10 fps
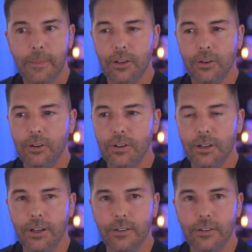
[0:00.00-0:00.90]
They could have
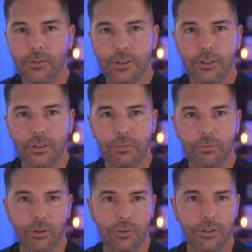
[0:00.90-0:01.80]
gone down the
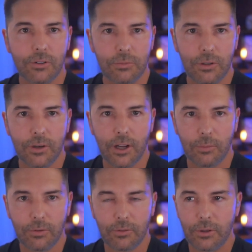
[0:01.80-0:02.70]
traditional, more traditional. You and I
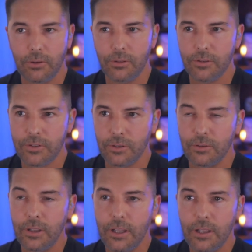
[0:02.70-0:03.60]
are both a bit older,
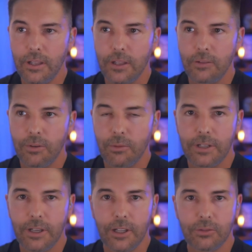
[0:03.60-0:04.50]
so we
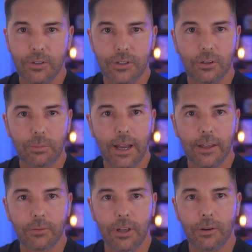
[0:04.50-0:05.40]
went down that traditional
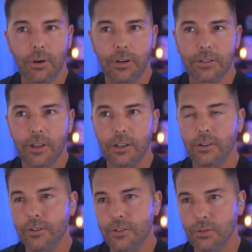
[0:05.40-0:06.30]
pathway where it's okay,
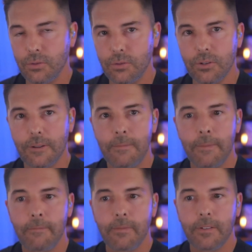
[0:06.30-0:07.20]
go to school,
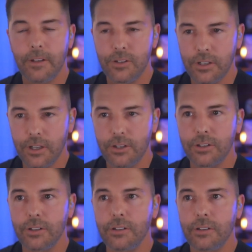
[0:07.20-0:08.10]
get an
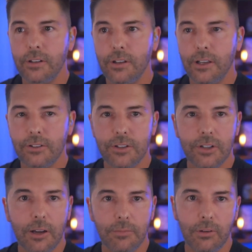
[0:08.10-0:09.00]
education, and there's a
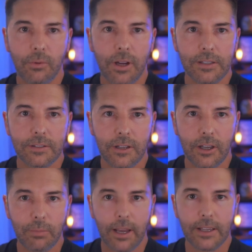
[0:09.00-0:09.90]
job that awaits
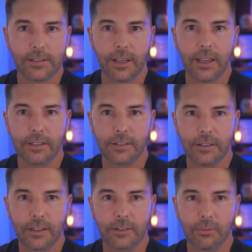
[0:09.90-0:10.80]
out past that,
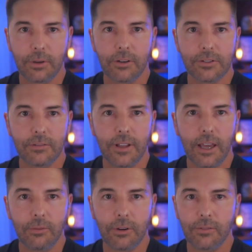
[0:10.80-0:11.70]
that the rigors of
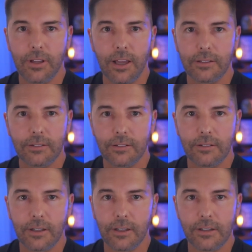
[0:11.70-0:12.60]
that, whatever that
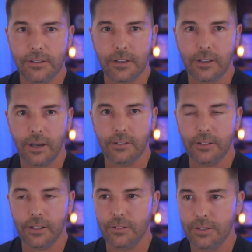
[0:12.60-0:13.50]
thing is, that
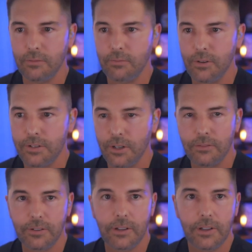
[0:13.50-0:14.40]
gauntlet that you set for
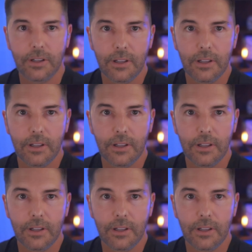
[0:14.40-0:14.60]
yourself,